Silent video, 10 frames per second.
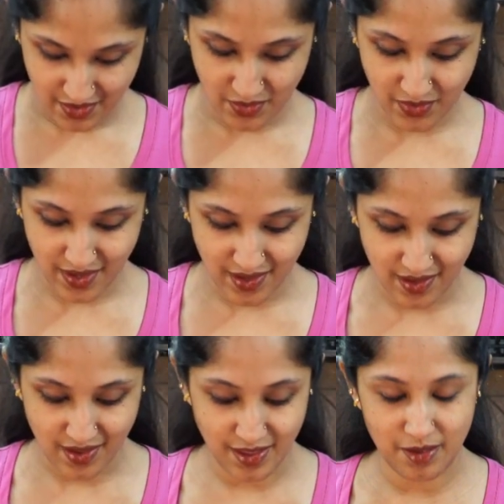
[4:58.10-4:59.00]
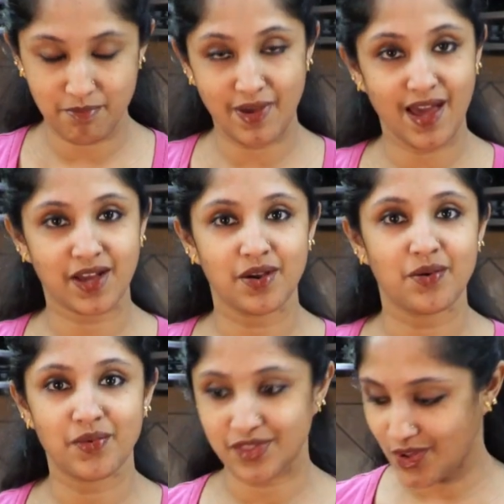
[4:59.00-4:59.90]
Okay, I am back
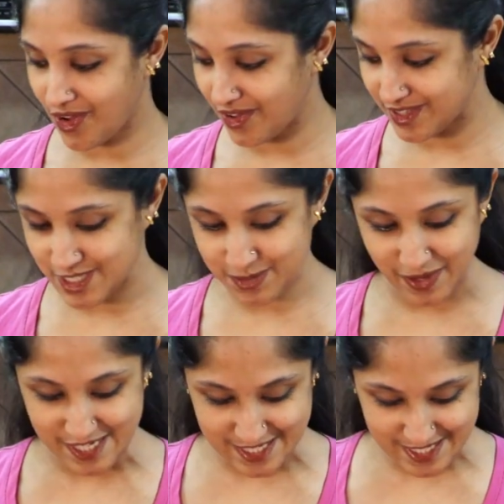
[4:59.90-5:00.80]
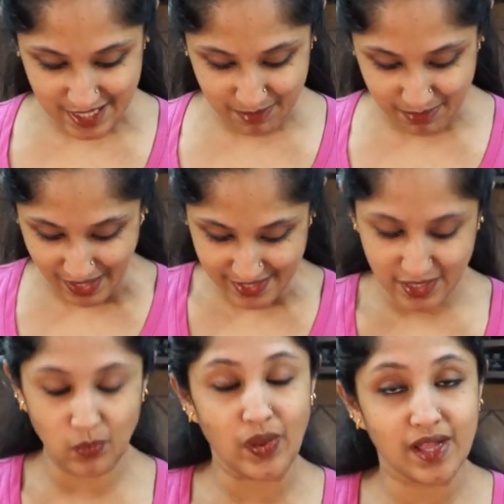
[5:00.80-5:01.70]
with all the spices are
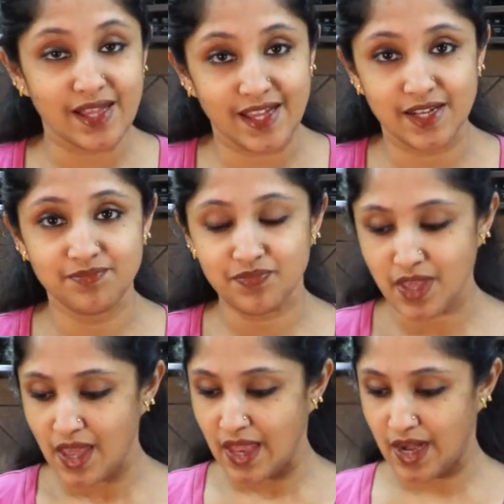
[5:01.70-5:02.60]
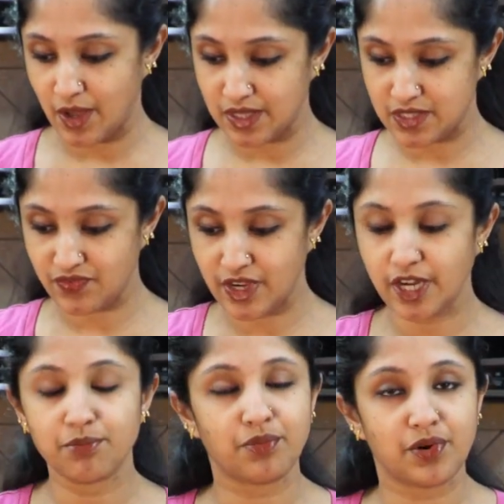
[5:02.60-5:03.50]
blended well in. Now it's very
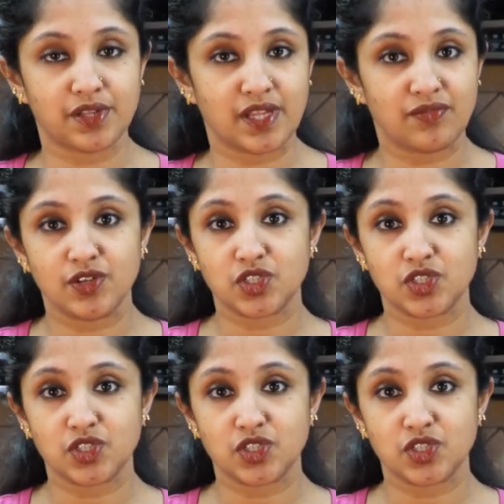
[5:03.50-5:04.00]
important that we